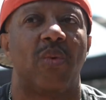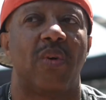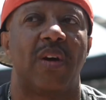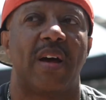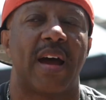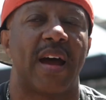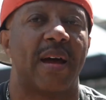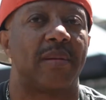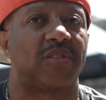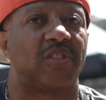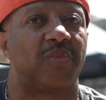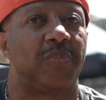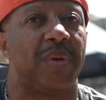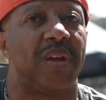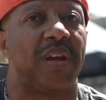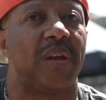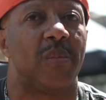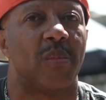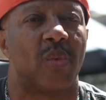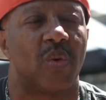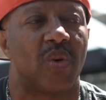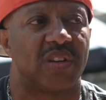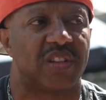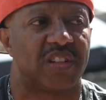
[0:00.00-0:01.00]
where I'm
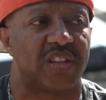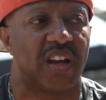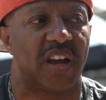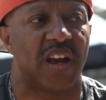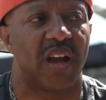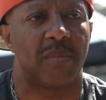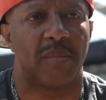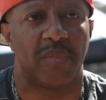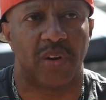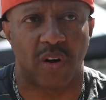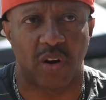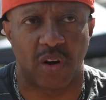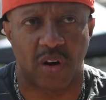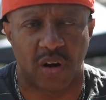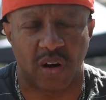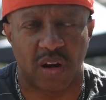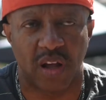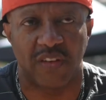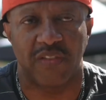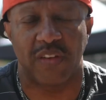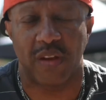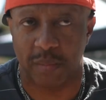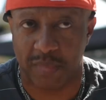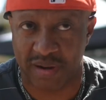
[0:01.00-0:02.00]
spending more time
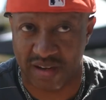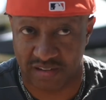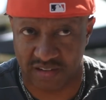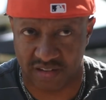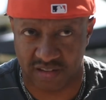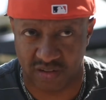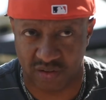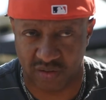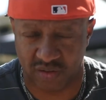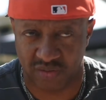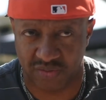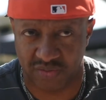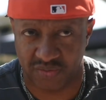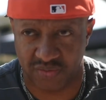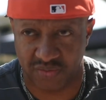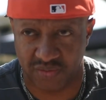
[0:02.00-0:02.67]
loving myself